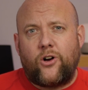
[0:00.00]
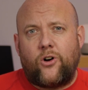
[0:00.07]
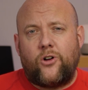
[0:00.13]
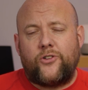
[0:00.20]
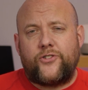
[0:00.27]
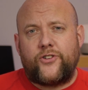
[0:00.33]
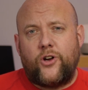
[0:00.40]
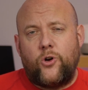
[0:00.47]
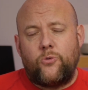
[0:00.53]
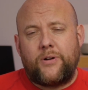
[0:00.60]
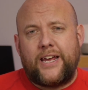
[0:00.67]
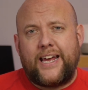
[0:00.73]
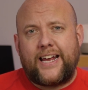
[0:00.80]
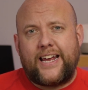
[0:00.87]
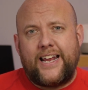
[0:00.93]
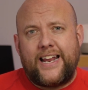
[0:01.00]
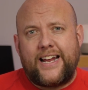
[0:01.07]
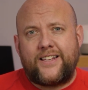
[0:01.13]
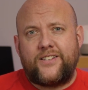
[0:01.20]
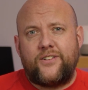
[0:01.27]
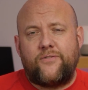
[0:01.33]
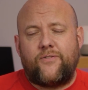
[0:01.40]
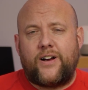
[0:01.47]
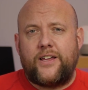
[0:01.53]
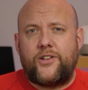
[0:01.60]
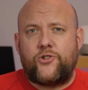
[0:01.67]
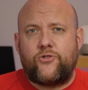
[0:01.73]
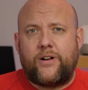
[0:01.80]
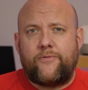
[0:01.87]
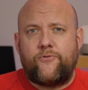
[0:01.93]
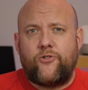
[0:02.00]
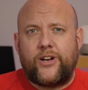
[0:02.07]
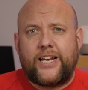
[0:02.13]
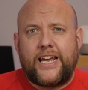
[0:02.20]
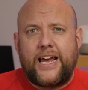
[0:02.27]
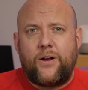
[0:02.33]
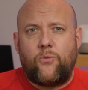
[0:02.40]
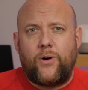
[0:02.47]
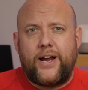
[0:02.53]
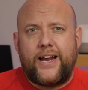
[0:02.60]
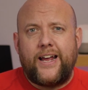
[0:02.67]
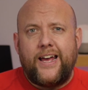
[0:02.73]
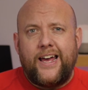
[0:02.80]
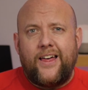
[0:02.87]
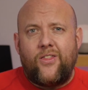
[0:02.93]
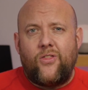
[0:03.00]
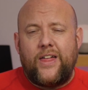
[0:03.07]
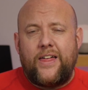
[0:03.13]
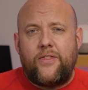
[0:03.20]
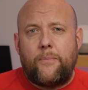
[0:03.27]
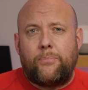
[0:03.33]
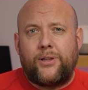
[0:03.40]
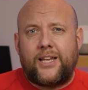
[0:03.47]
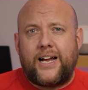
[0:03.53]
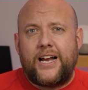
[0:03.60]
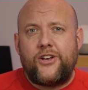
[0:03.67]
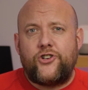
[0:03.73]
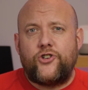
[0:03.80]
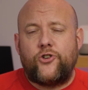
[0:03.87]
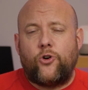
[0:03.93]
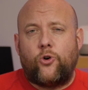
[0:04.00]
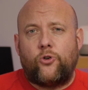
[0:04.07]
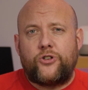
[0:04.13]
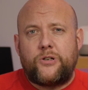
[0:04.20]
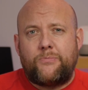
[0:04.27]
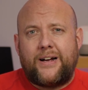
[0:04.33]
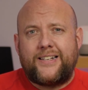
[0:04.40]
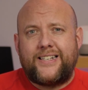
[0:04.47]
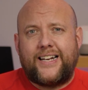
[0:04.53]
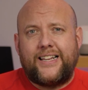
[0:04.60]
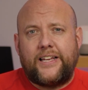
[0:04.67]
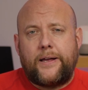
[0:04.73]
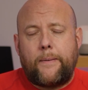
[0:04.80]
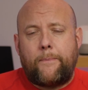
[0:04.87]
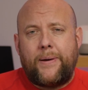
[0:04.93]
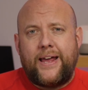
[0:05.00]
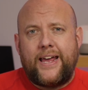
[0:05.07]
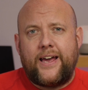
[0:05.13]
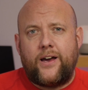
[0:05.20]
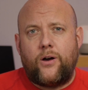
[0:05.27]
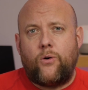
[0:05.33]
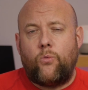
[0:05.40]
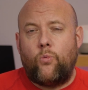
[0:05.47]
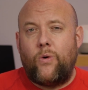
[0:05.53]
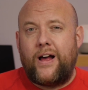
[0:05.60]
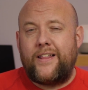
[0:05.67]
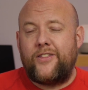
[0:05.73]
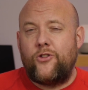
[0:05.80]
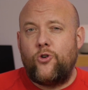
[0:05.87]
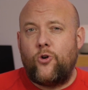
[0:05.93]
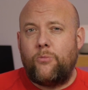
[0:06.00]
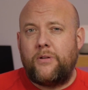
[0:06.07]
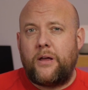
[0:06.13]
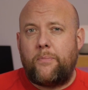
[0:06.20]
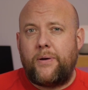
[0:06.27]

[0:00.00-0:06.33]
got HomeKit connected via the Tradfri gateway, then the blind should automatically appear and normally